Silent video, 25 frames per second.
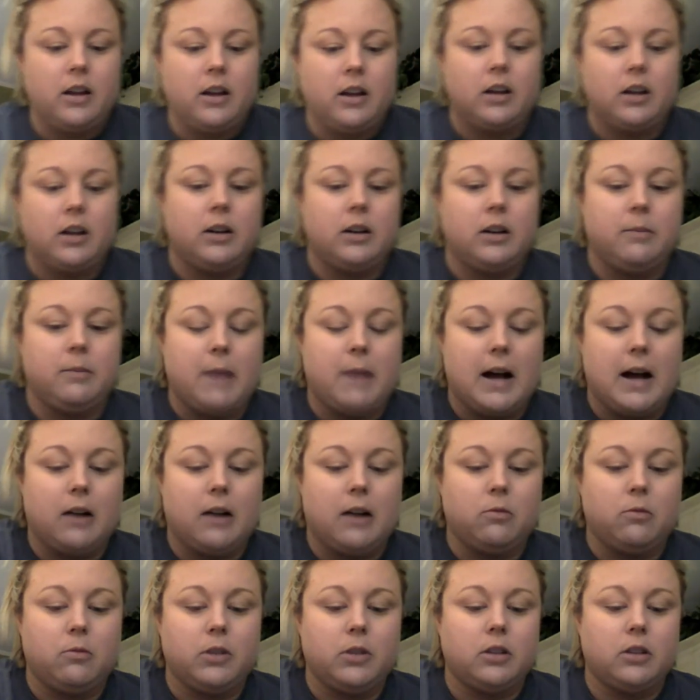
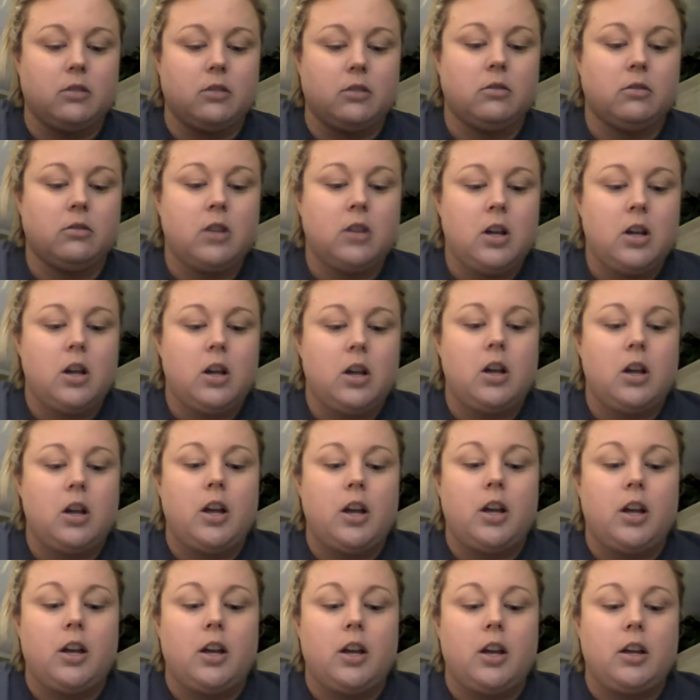I will
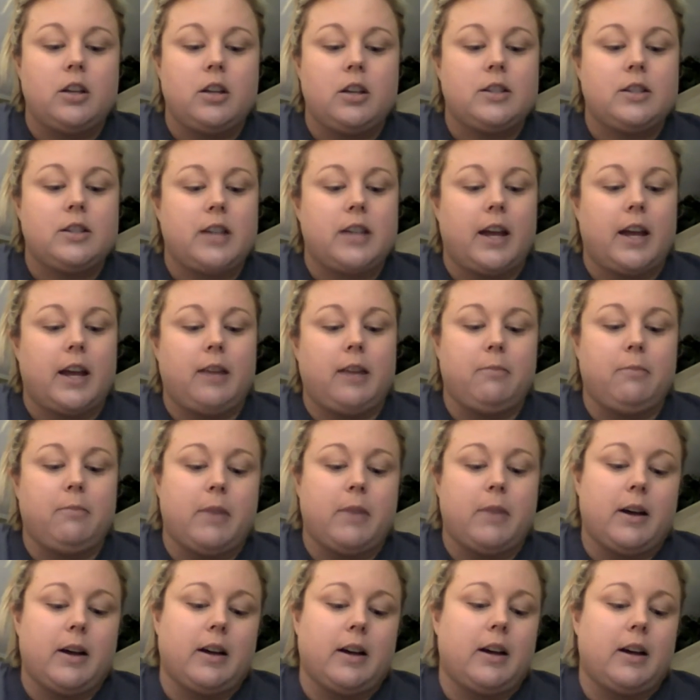take
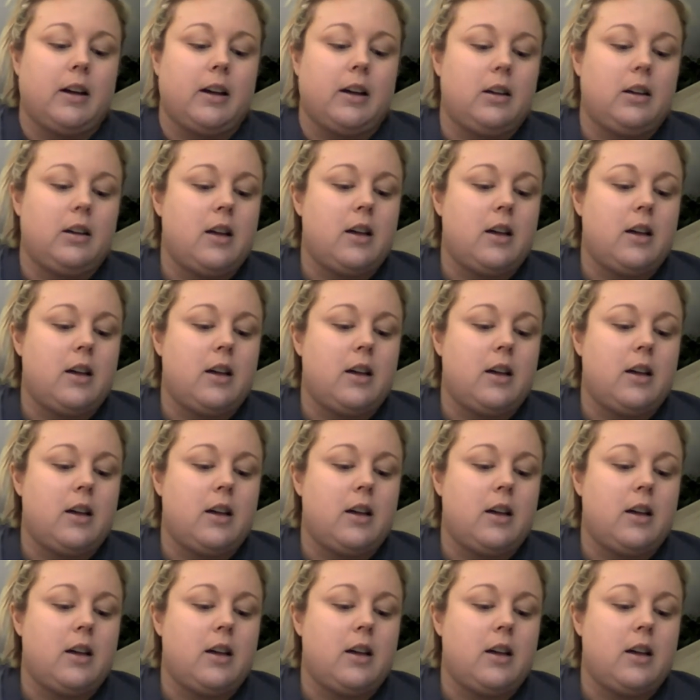my